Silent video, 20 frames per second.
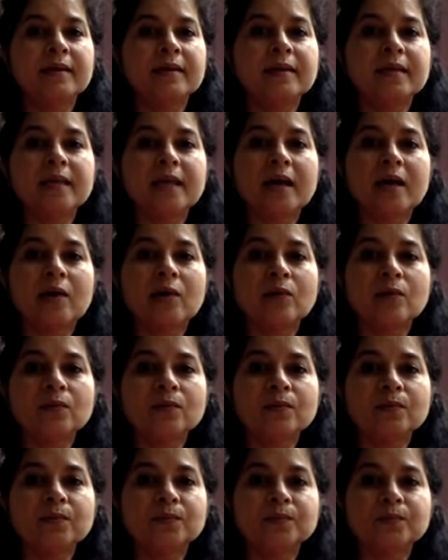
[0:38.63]
Now,
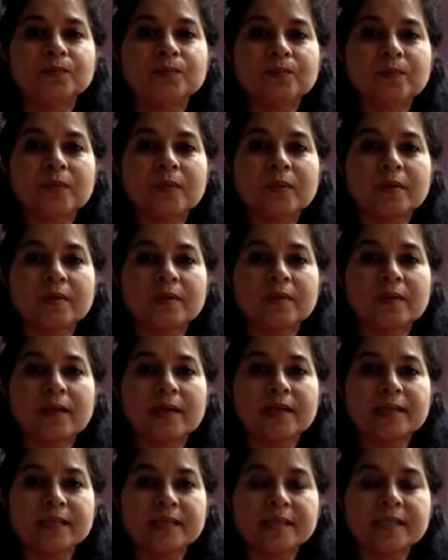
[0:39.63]

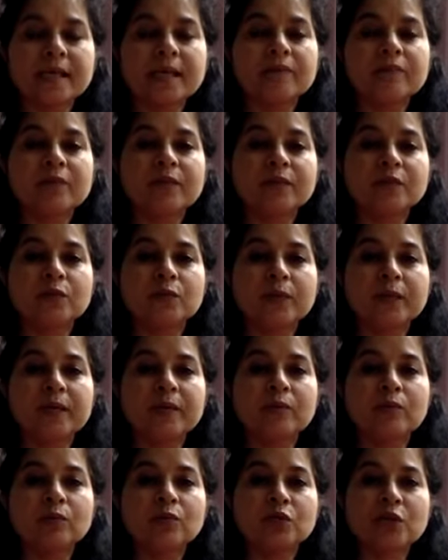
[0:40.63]
as I said, we're doing
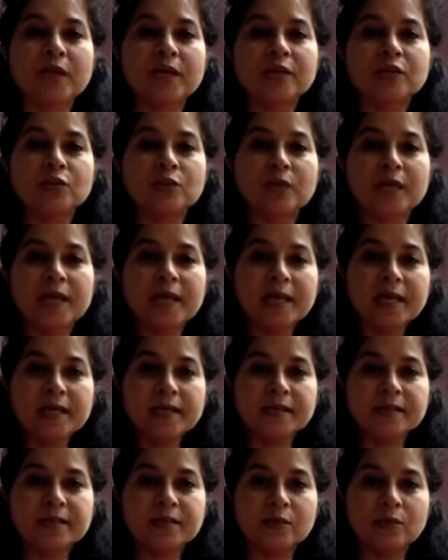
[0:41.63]
Ujjayi today.
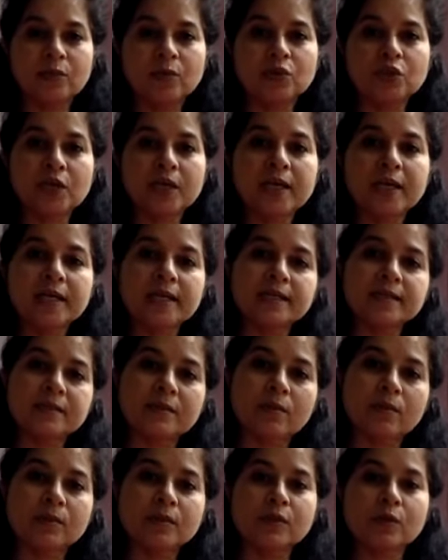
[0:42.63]
So Ujjayi is
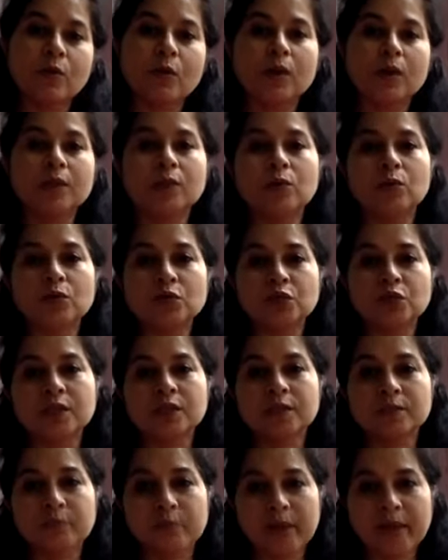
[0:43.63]
also called the
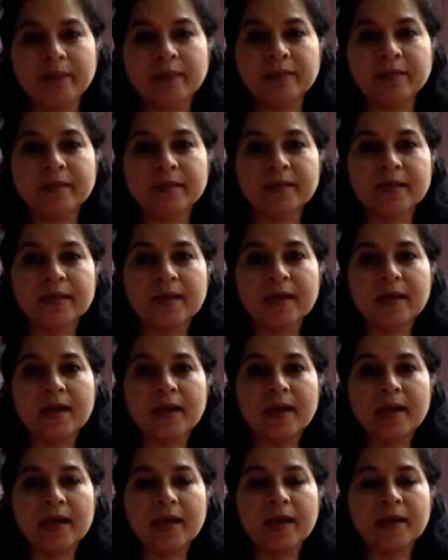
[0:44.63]
ocean's breath.
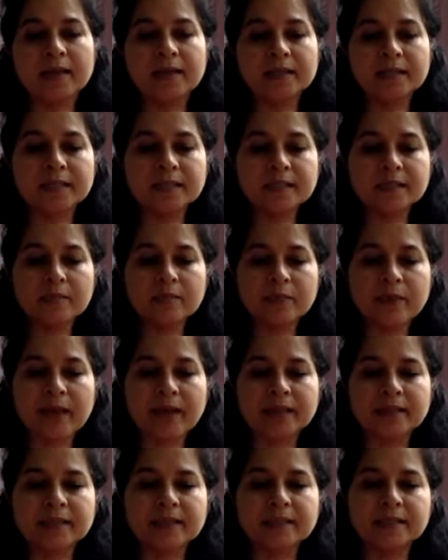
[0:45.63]
And this is a
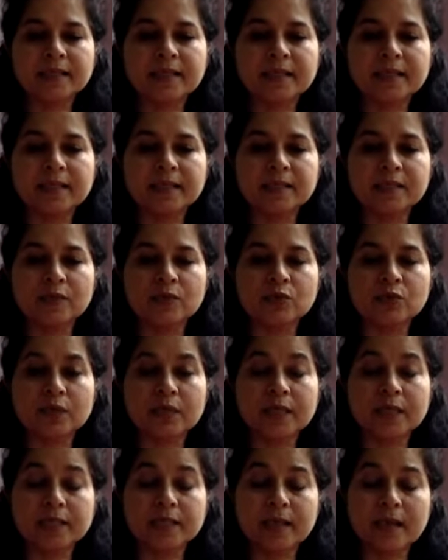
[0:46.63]
practice that is
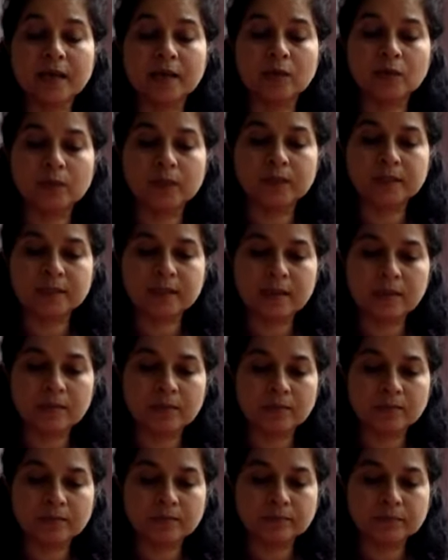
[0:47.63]
usually done with
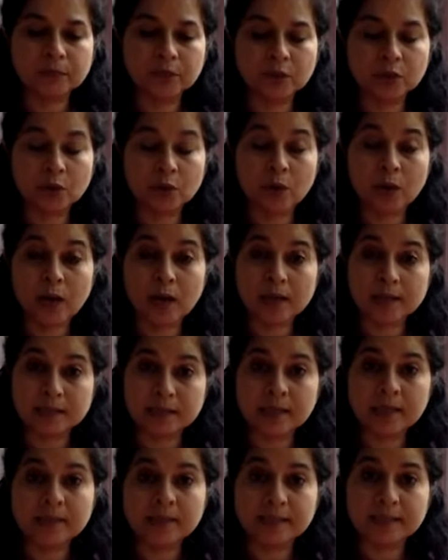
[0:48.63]
some
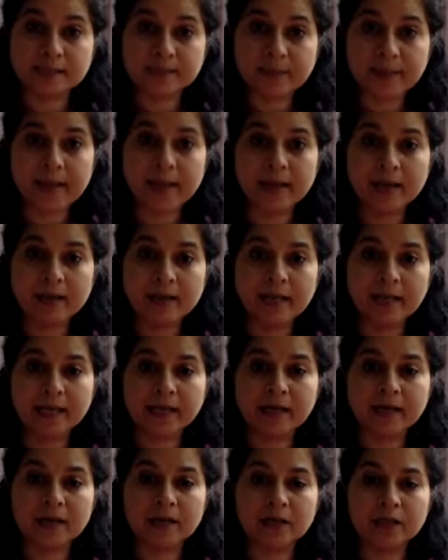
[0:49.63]
yogasanas as well, like
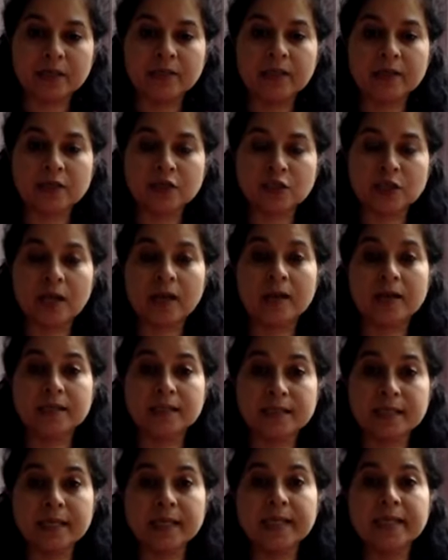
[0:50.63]
in the Ashtanga
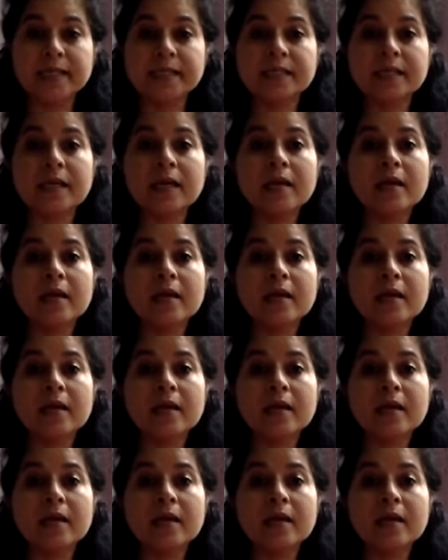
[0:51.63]
series.